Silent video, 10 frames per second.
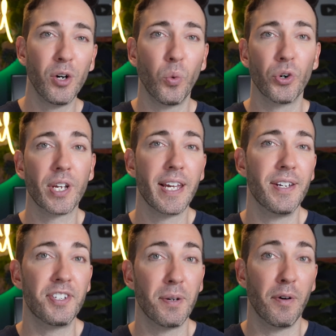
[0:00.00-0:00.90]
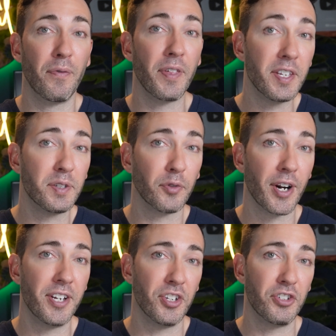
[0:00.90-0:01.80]
to work in some of these
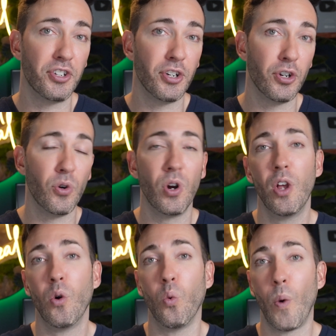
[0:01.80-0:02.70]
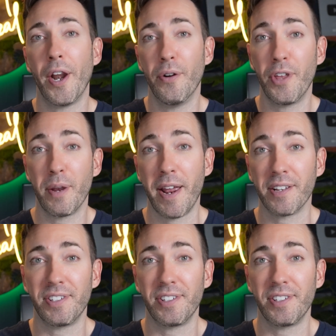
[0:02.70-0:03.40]
phrases too, where they make